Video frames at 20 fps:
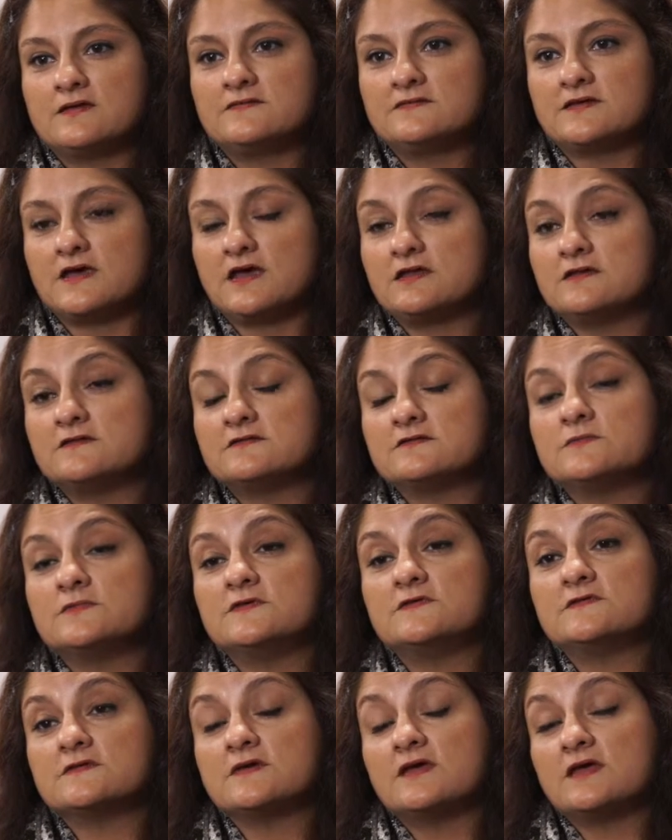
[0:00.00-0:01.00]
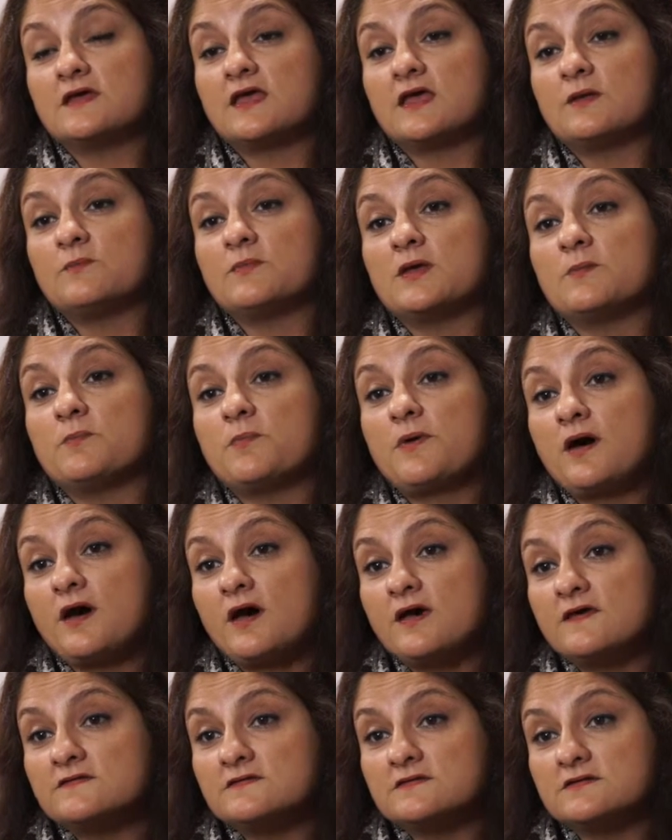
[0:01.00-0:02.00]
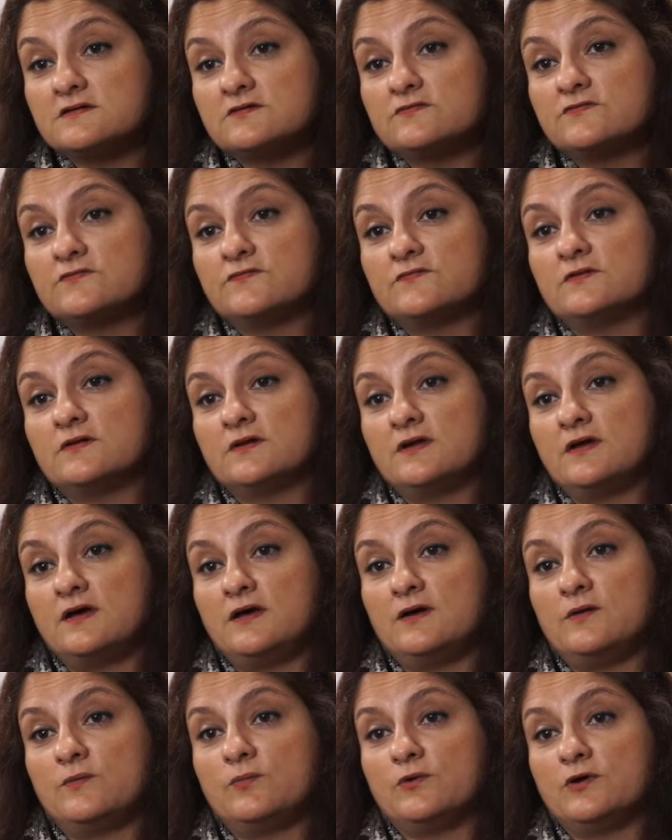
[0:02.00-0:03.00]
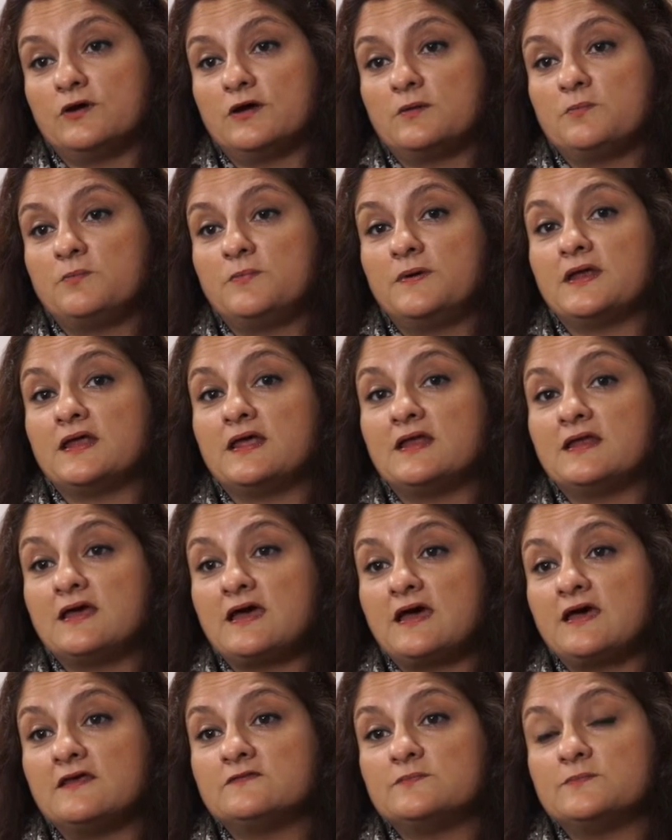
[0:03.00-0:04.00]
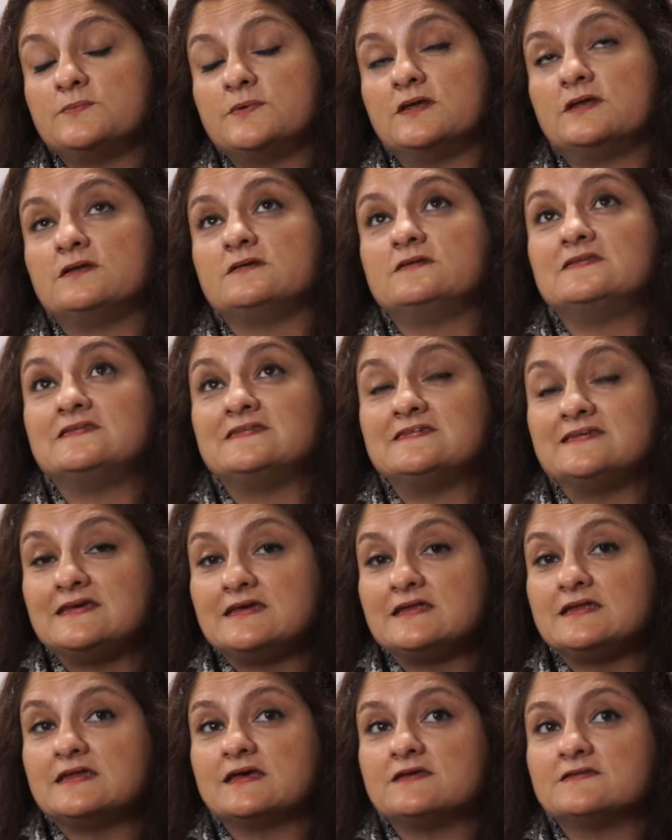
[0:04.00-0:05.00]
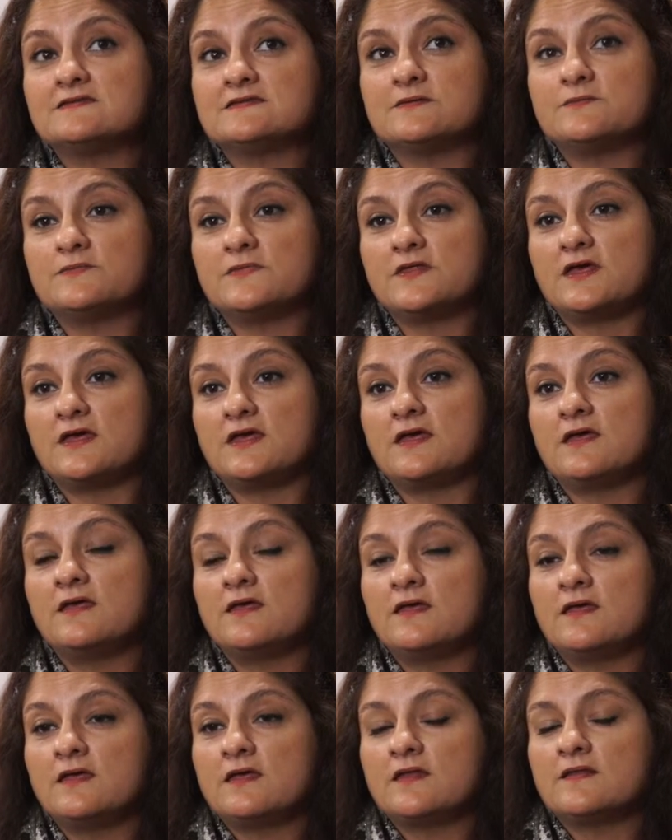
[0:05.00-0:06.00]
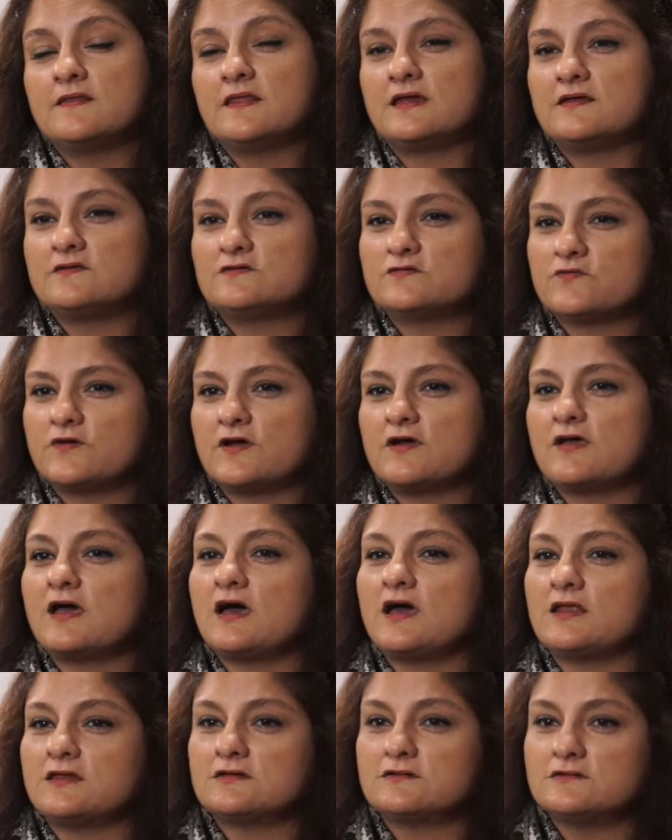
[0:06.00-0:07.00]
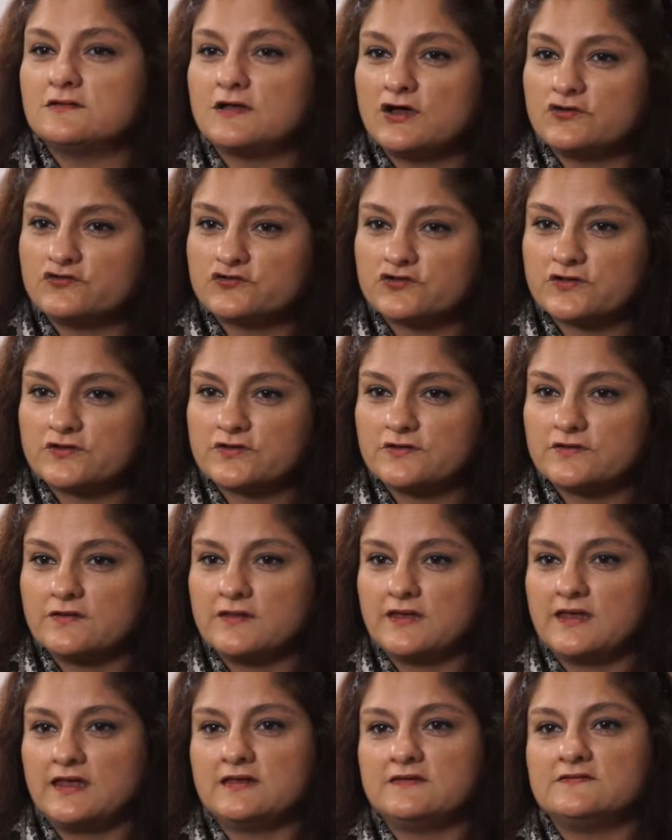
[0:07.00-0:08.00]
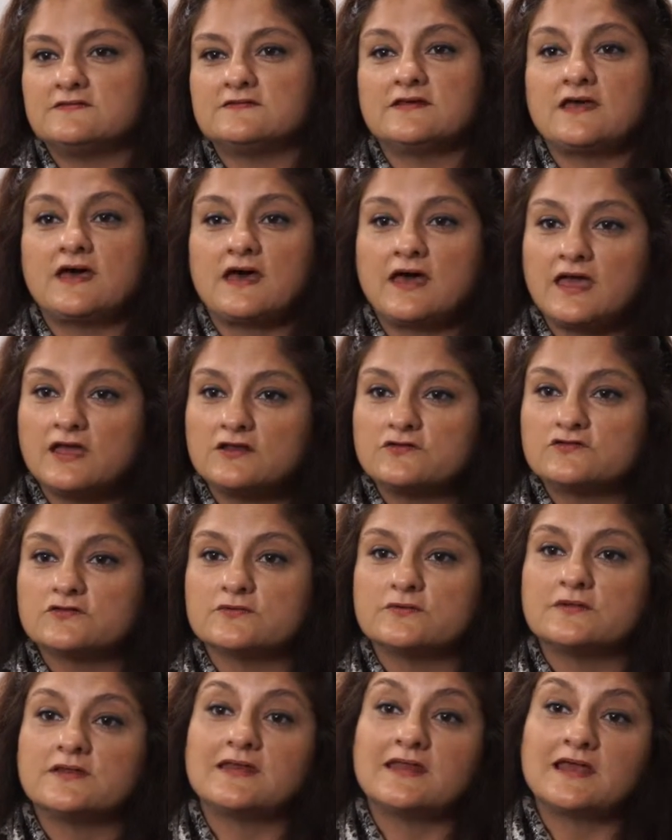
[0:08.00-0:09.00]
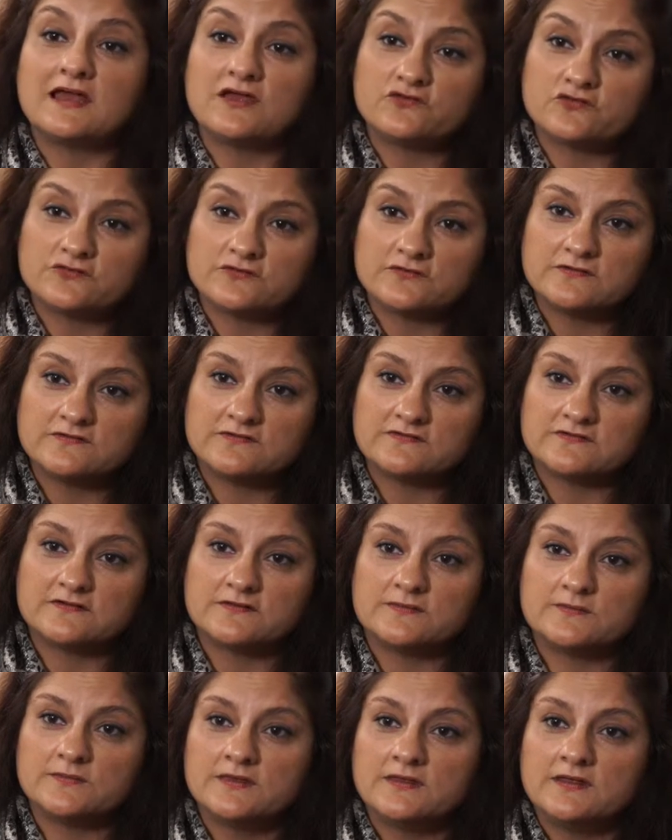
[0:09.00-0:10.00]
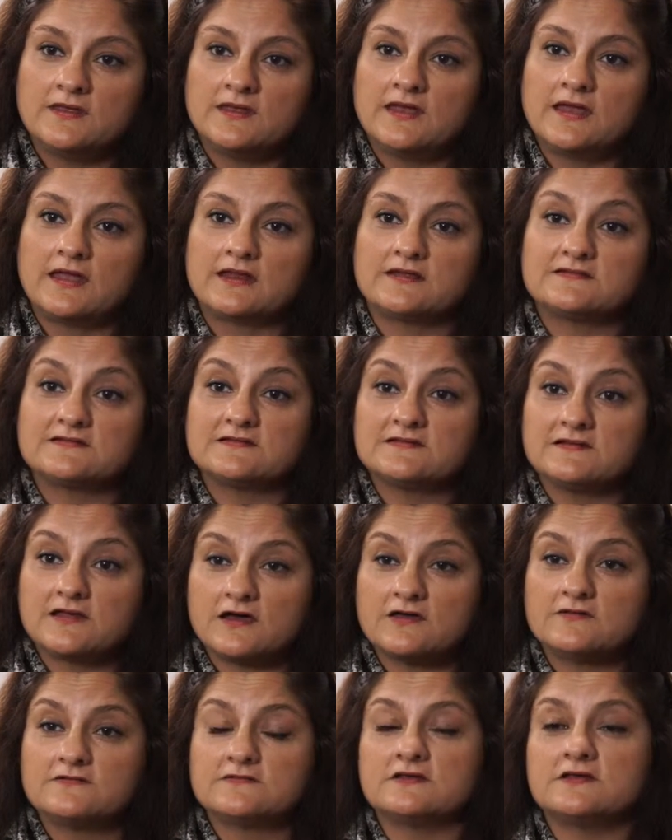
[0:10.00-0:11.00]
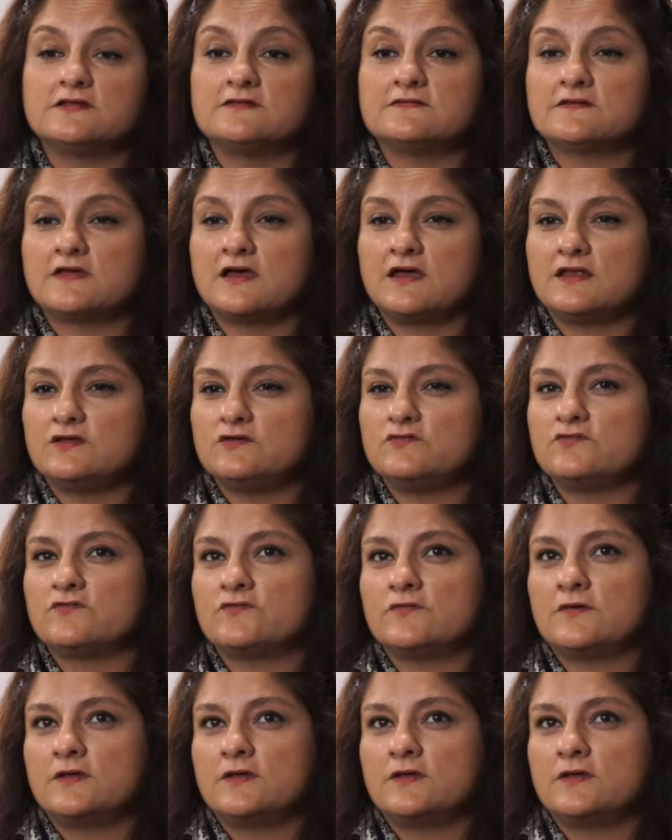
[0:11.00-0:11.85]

Zionism it can be a positive word, but it has been seen as something that is very ideological and is tied to a nationalism, and it's lost its kind of